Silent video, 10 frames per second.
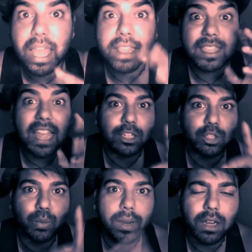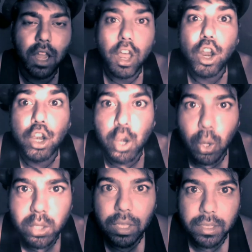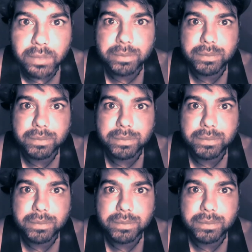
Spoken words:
And that's when Loki,